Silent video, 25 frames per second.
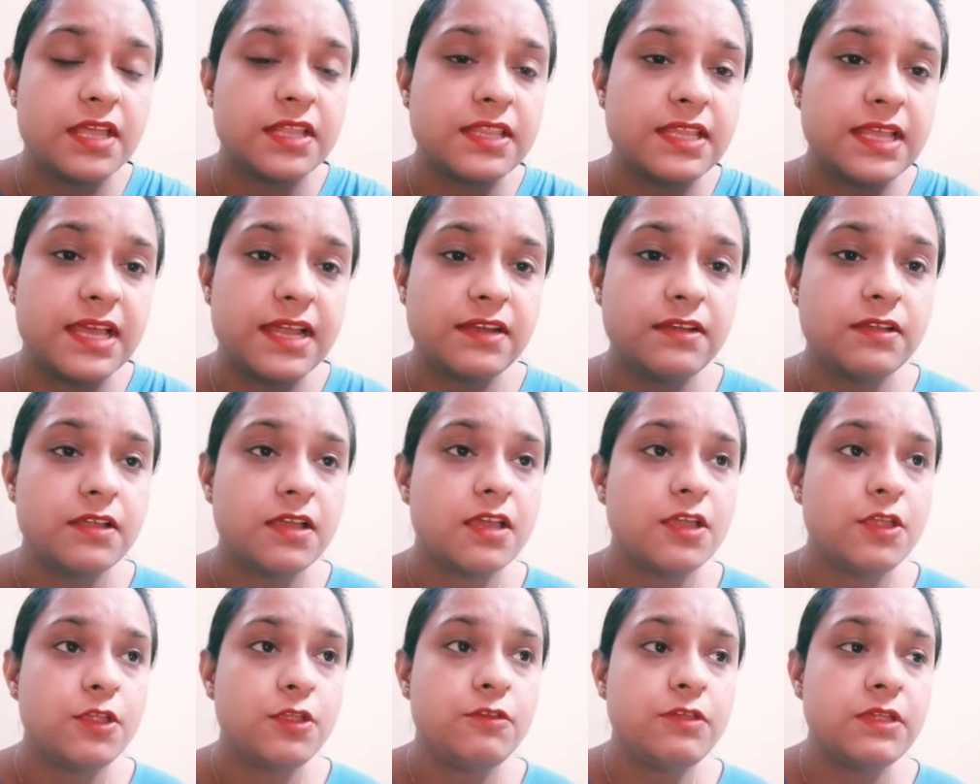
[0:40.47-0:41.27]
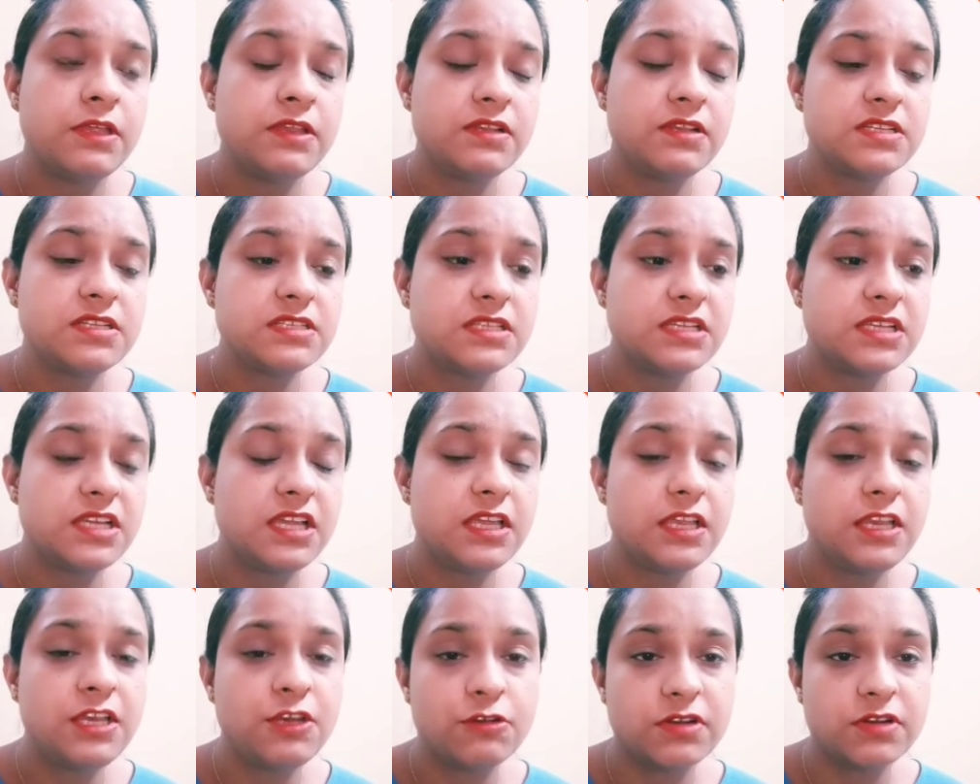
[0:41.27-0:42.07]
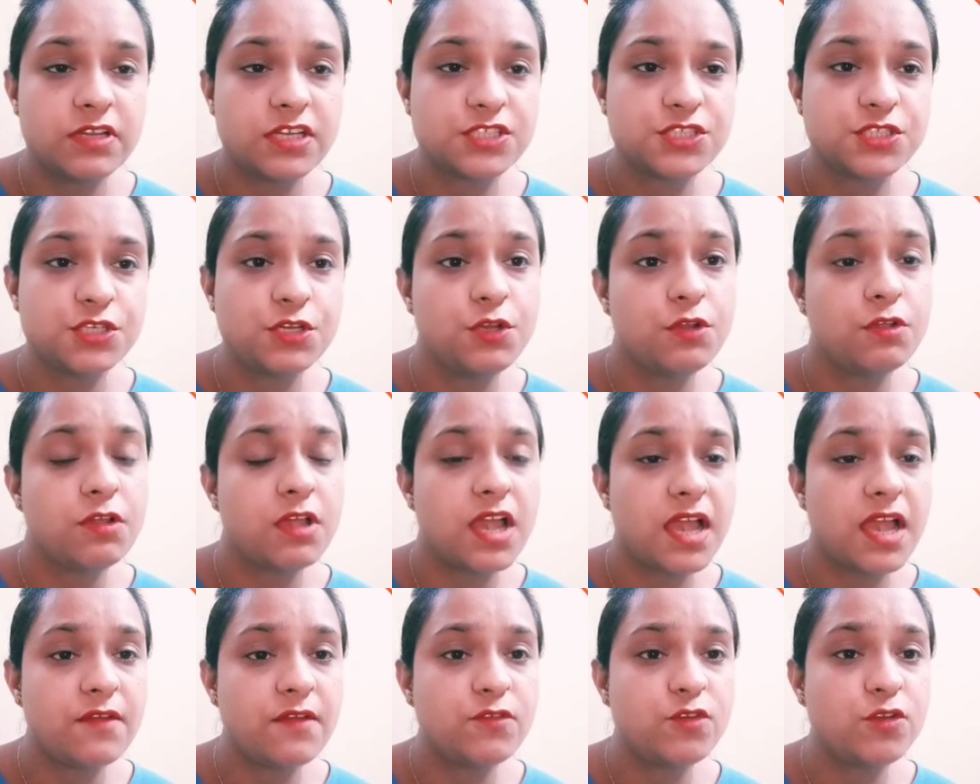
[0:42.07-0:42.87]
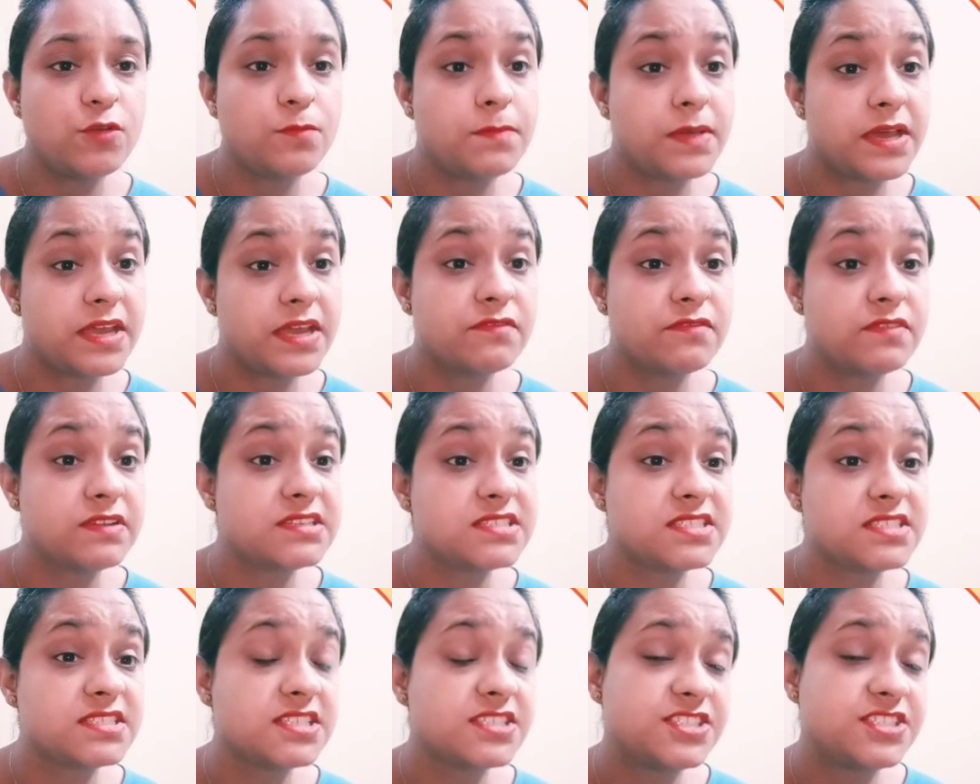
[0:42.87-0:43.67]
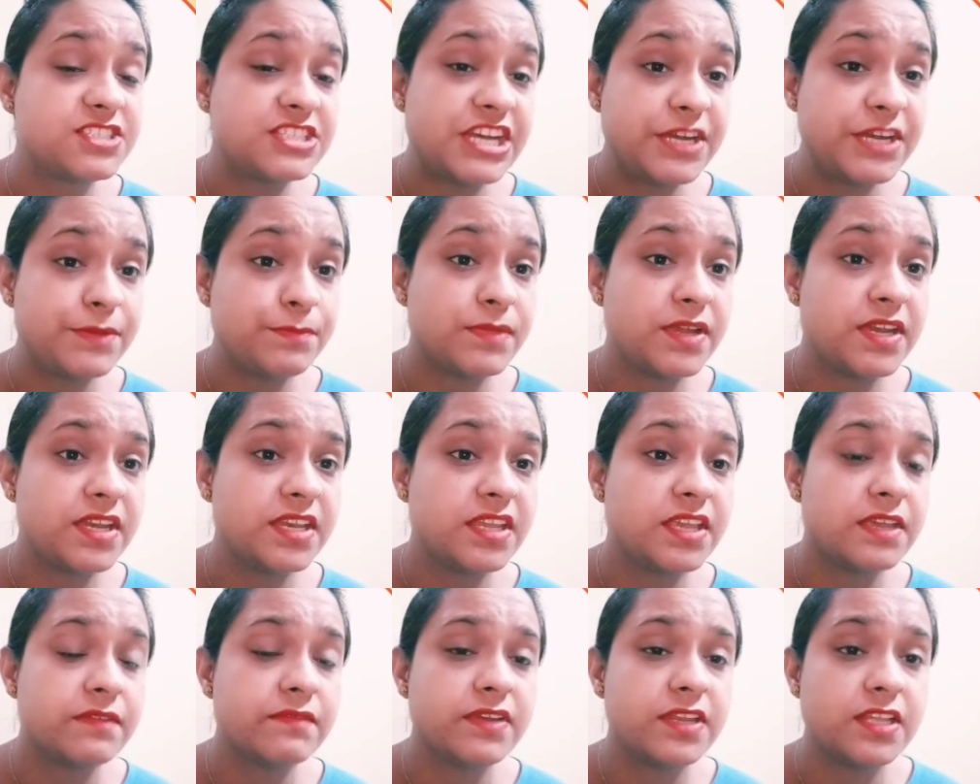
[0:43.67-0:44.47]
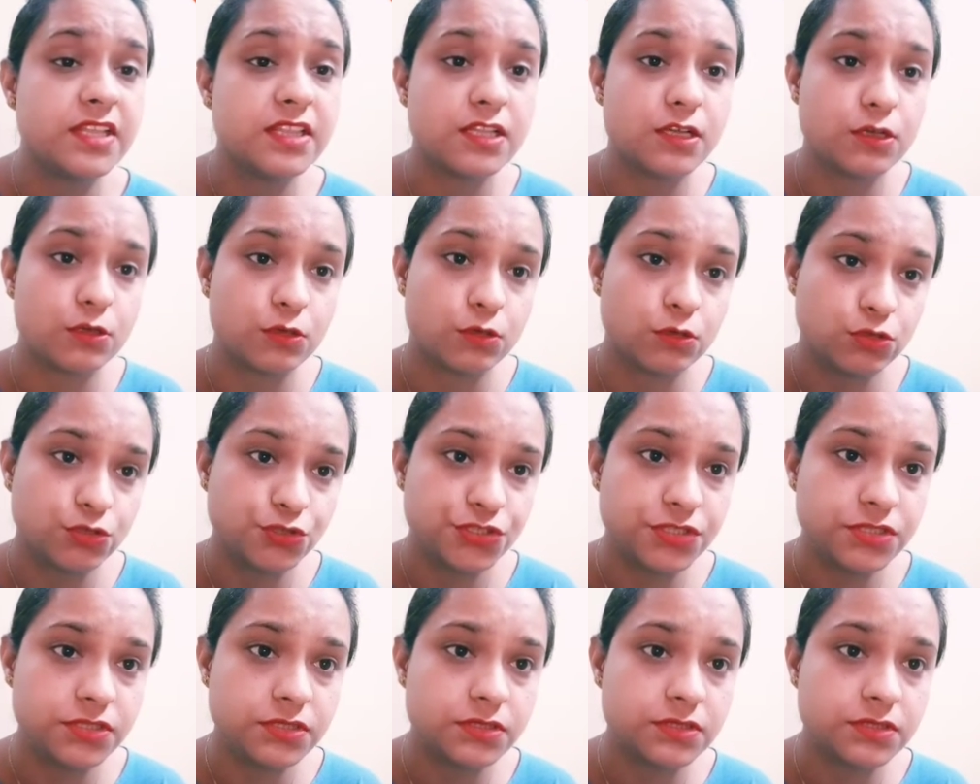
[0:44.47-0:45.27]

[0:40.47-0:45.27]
That in the introduction you have to paraphrase the statement given in the question.